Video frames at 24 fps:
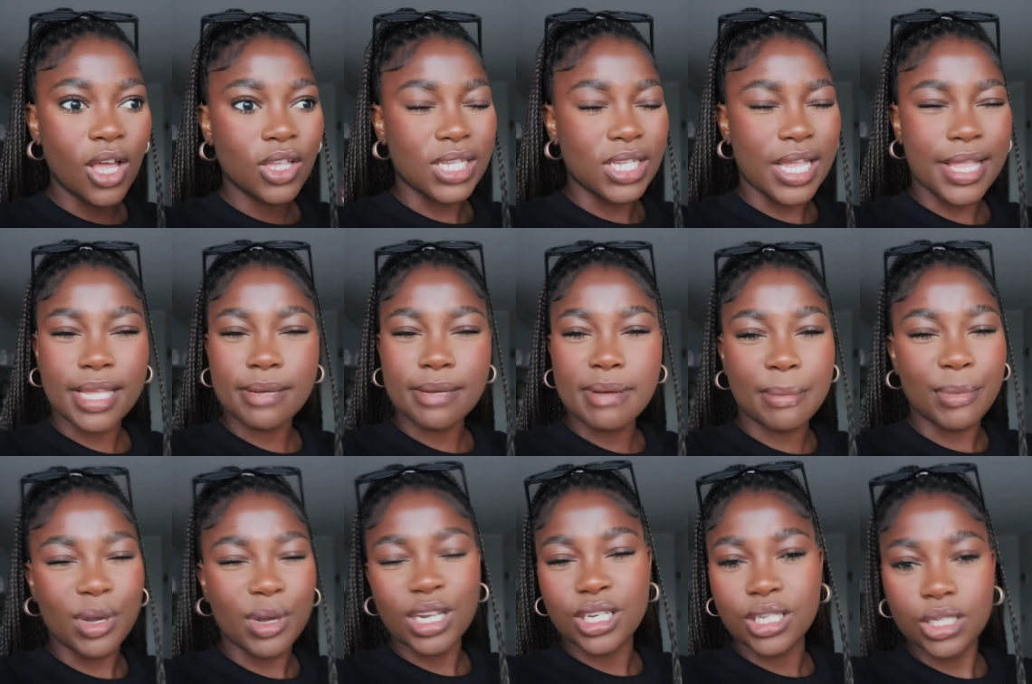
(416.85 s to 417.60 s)
so i think
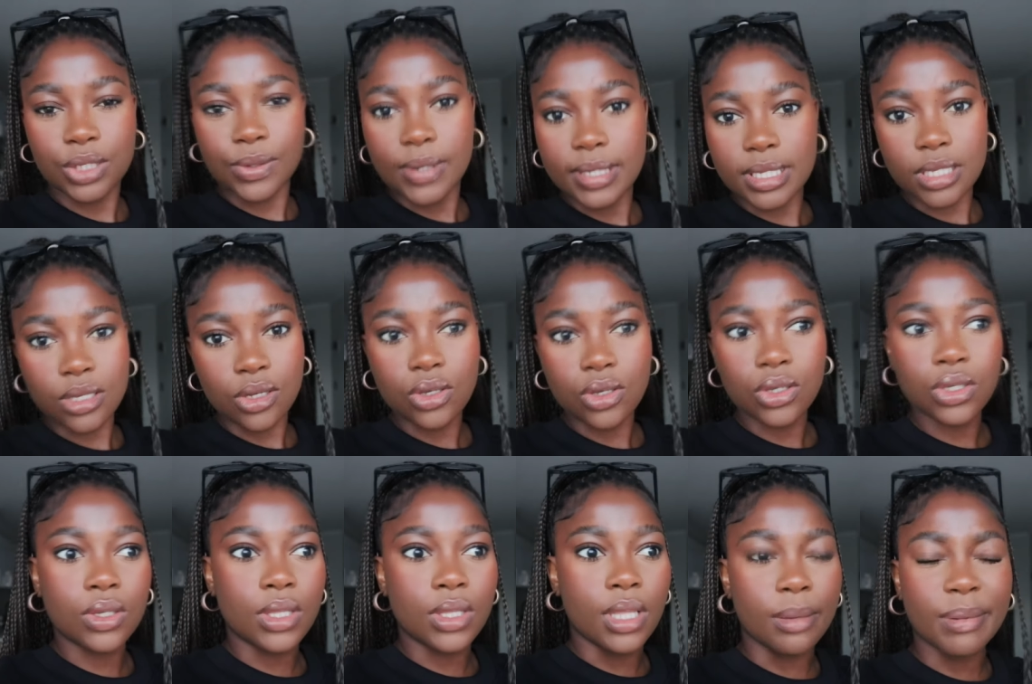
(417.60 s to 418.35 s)
my body just wasn't
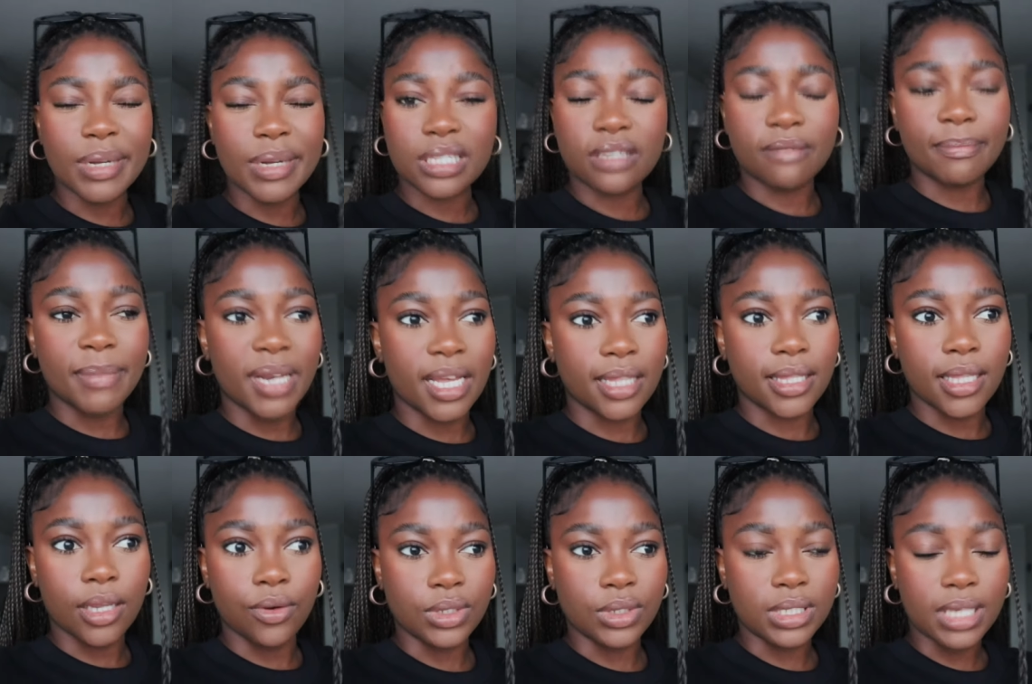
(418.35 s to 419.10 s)
used to the amount of
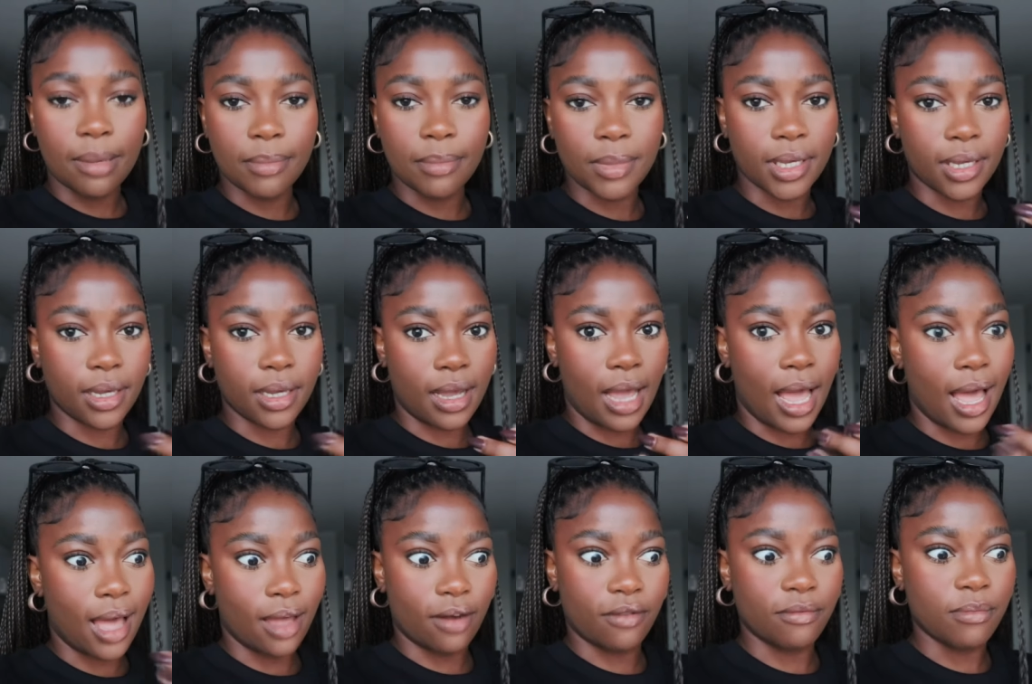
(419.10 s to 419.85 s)
blood that was coming
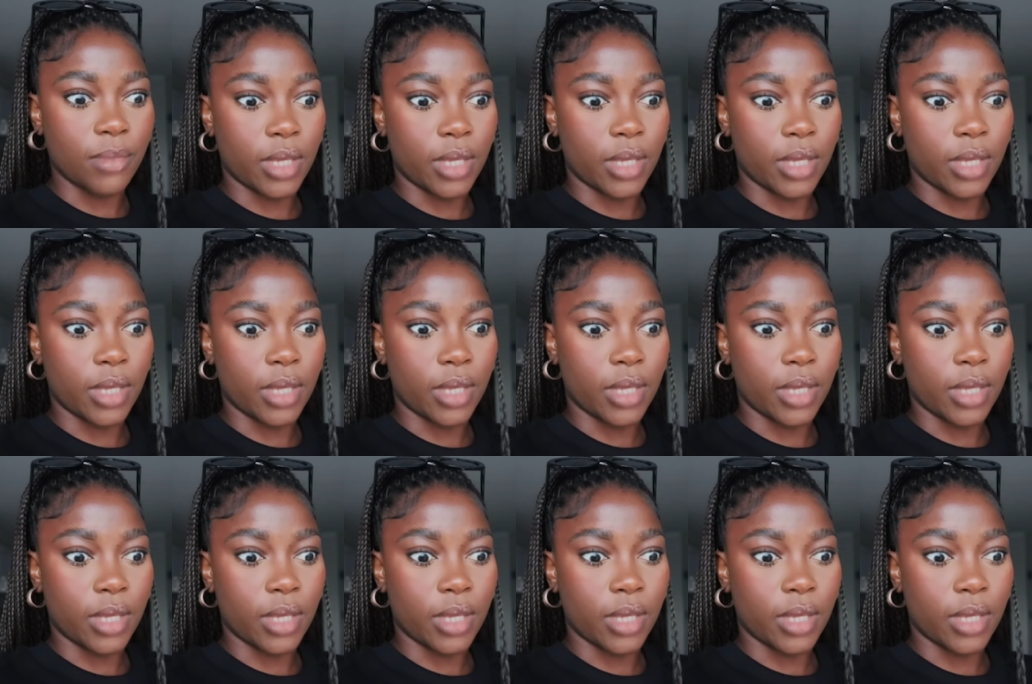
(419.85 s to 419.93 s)
out